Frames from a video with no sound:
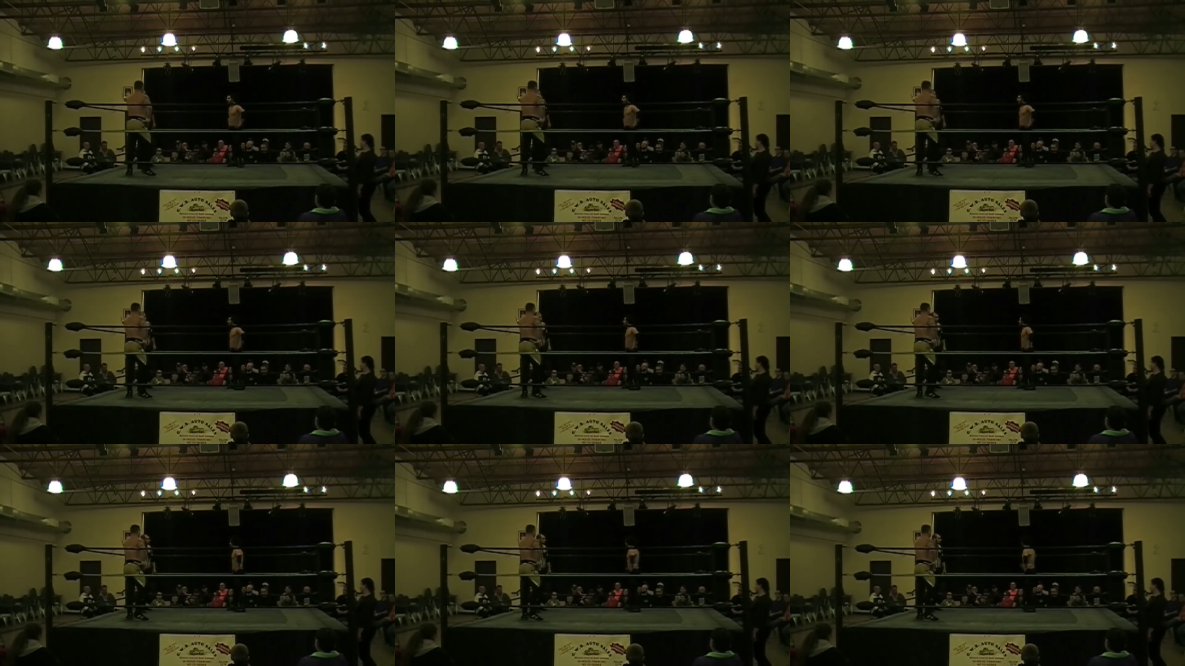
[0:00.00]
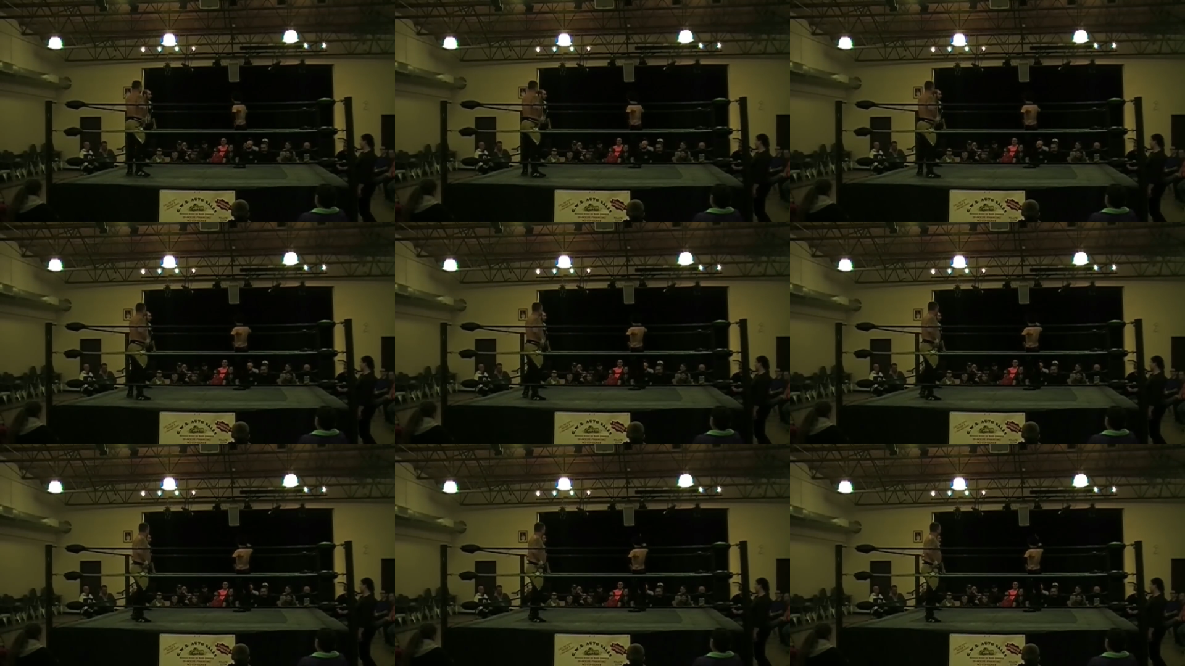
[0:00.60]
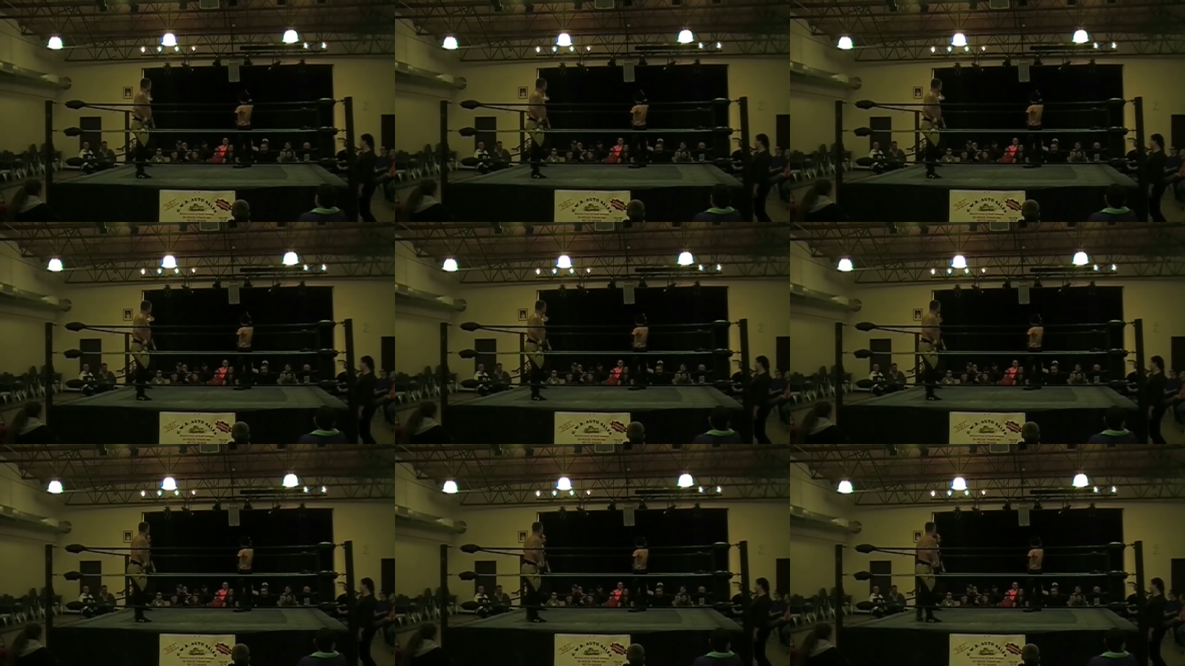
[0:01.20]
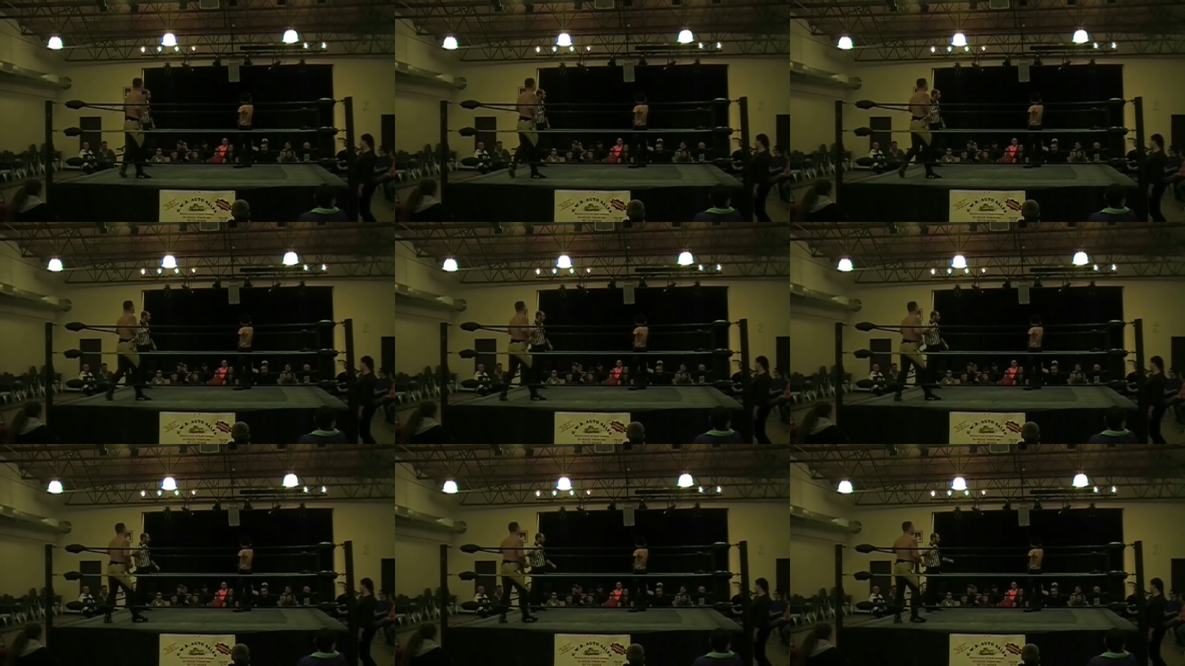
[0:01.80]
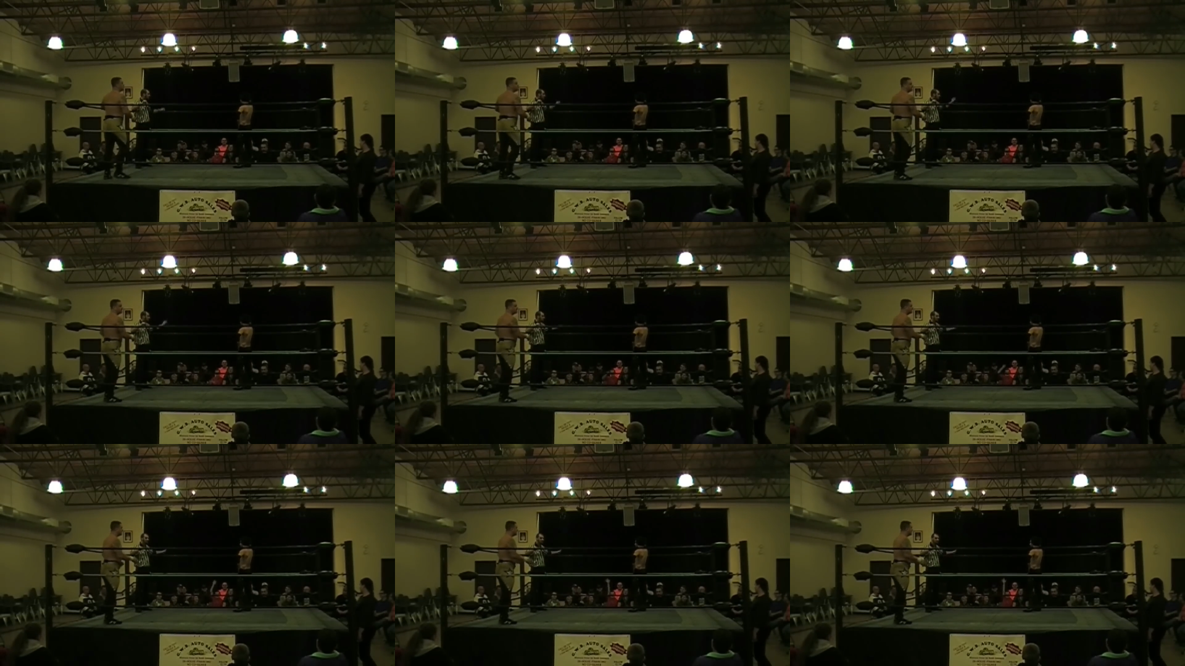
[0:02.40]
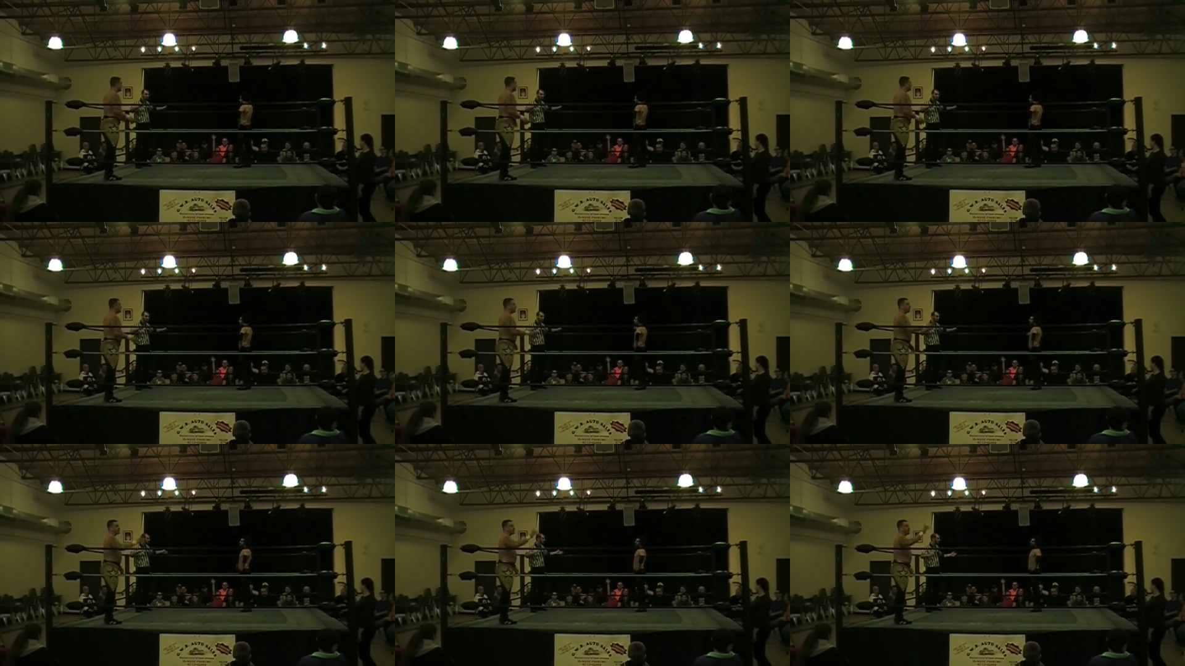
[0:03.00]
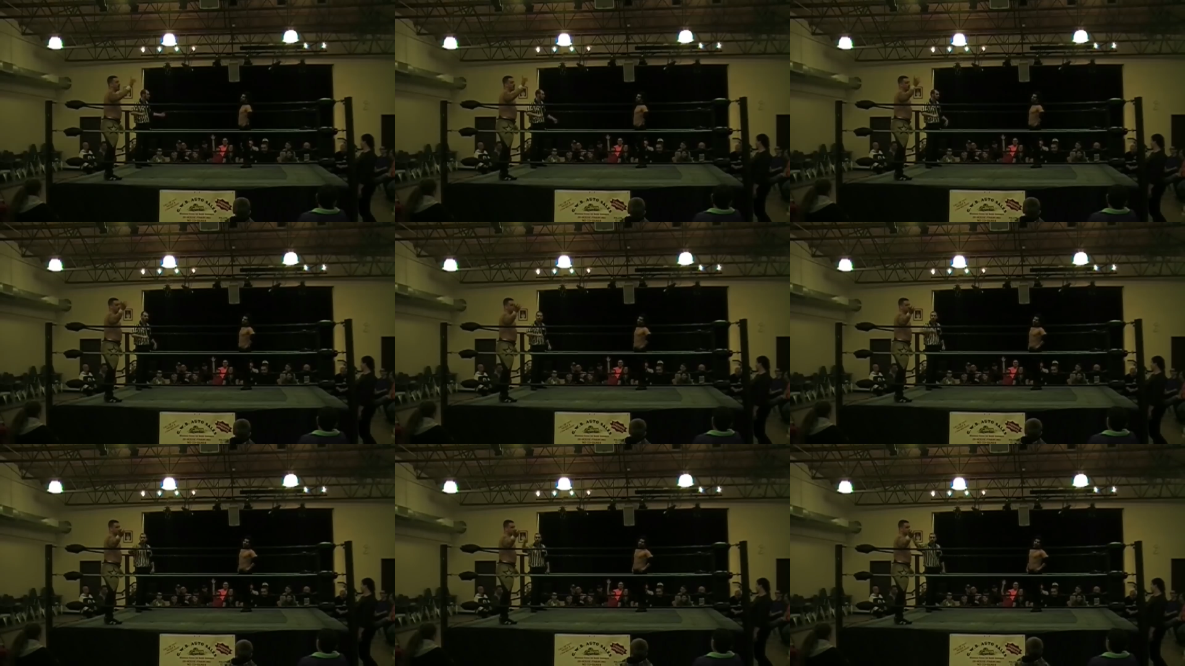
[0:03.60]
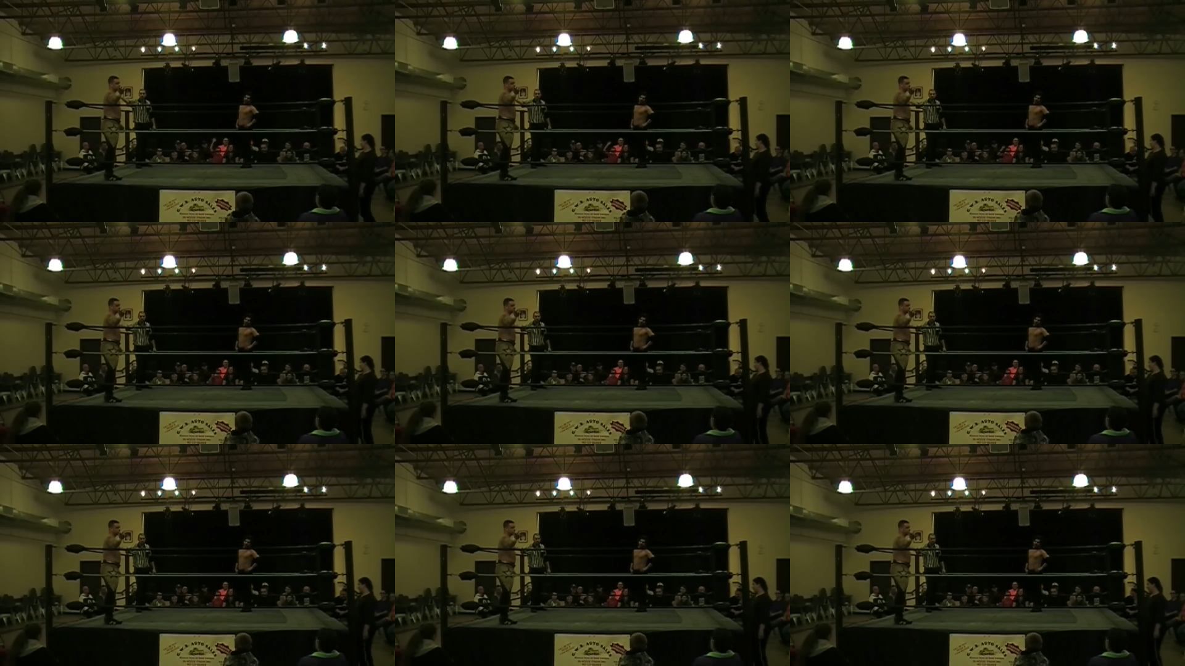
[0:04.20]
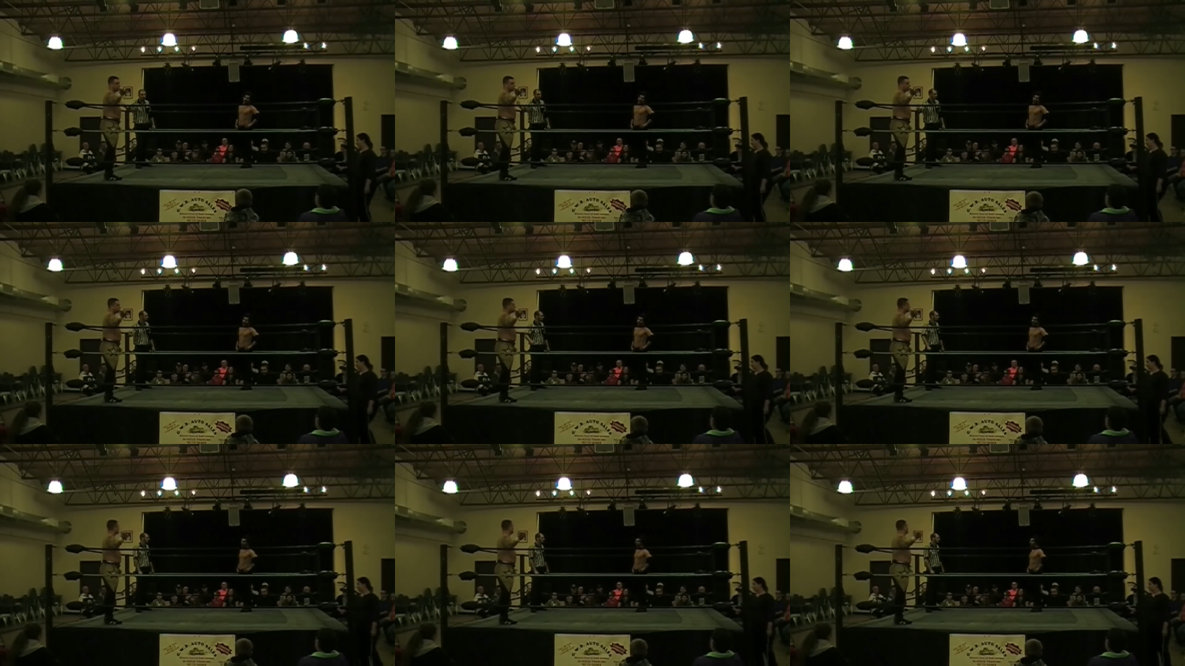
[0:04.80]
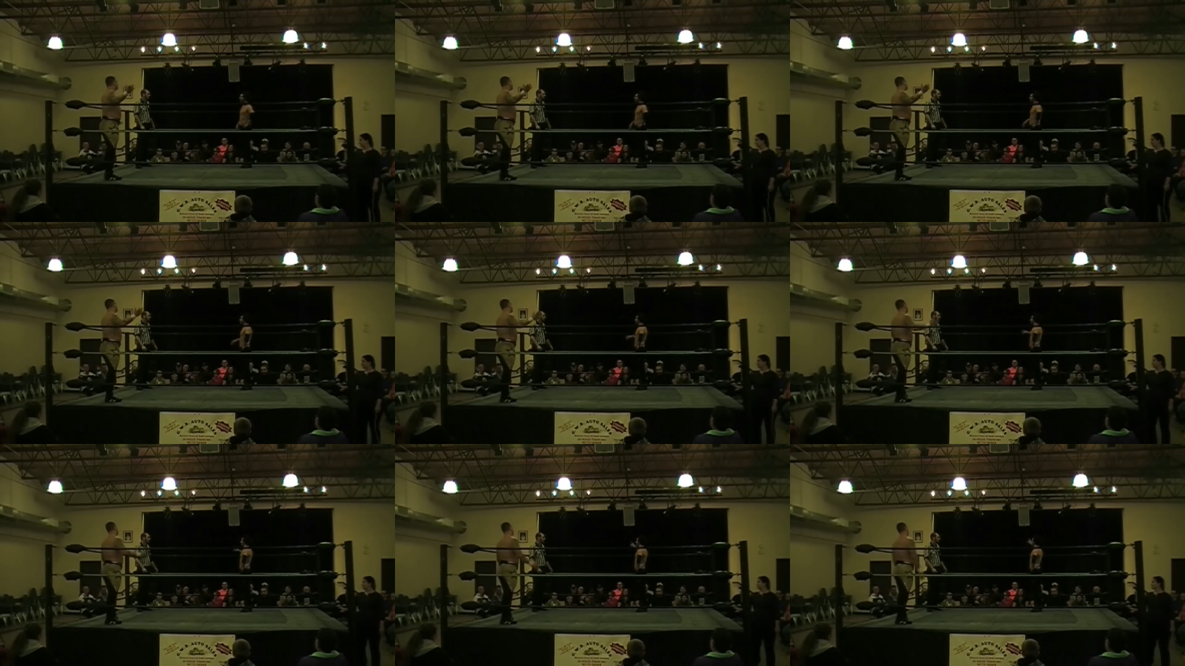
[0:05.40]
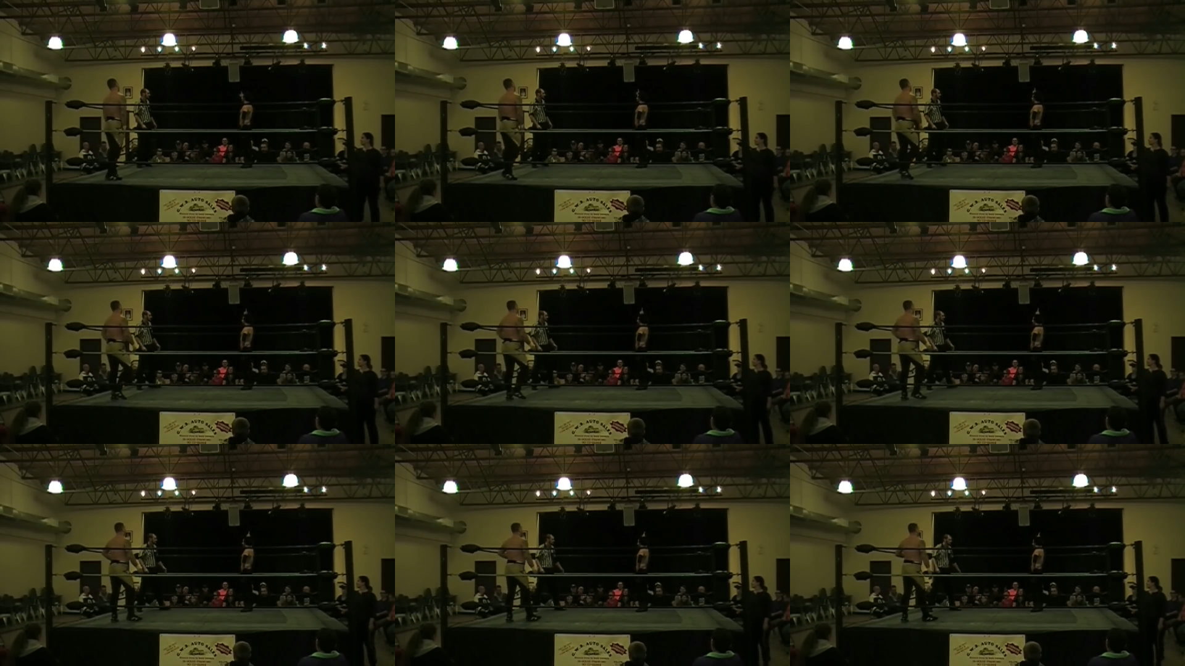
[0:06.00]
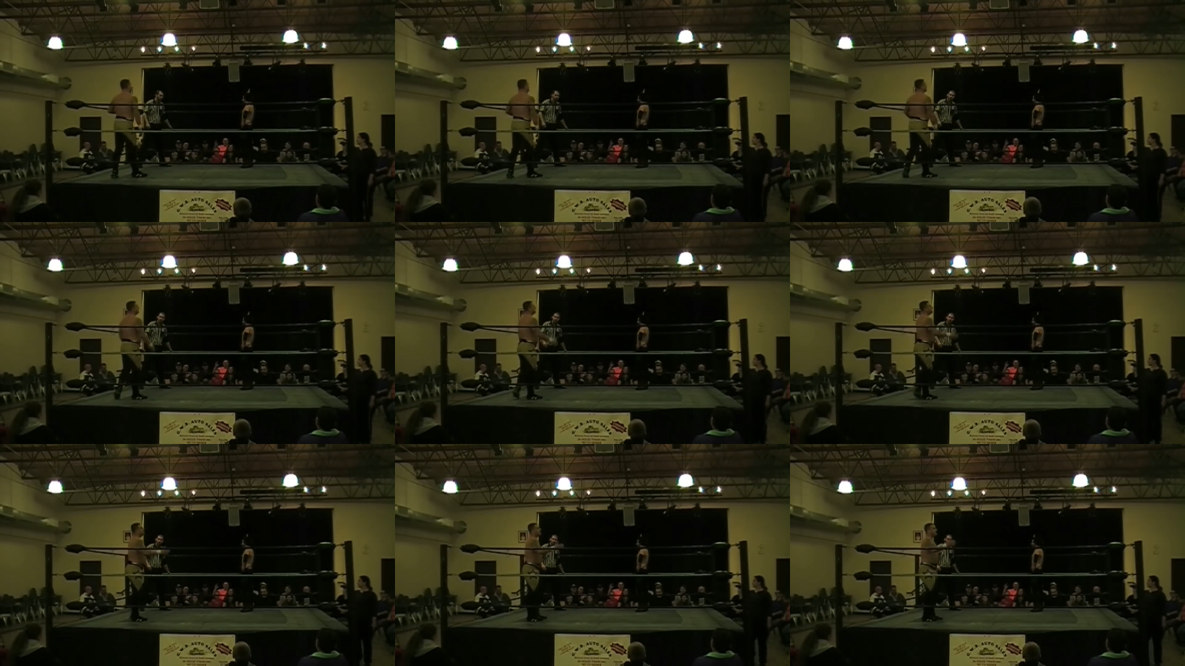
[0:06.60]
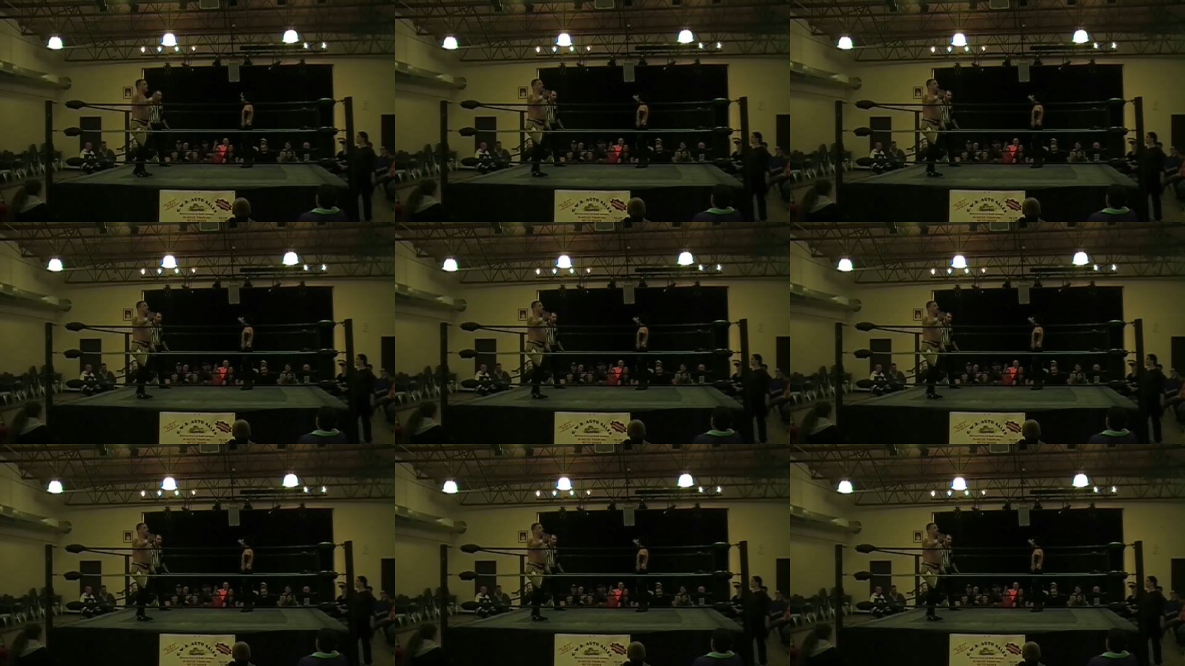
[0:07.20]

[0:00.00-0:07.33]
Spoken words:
[unreadable: no face in view]